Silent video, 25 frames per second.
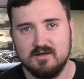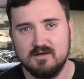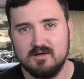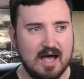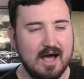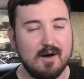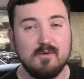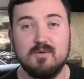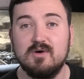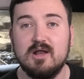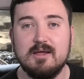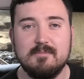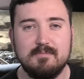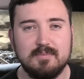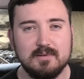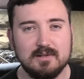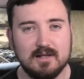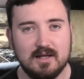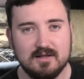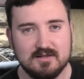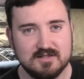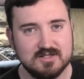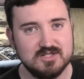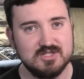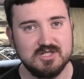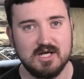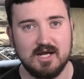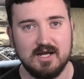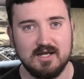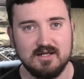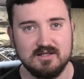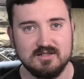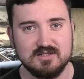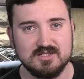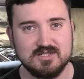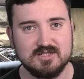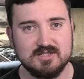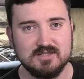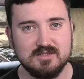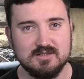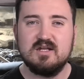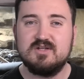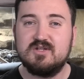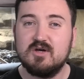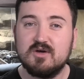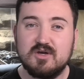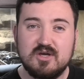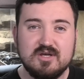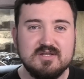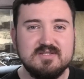How will her blood change? The
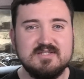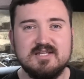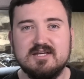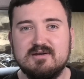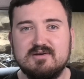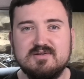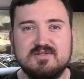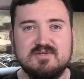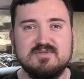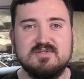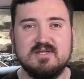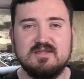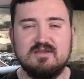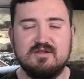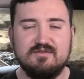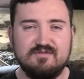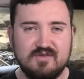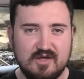docuseries will set the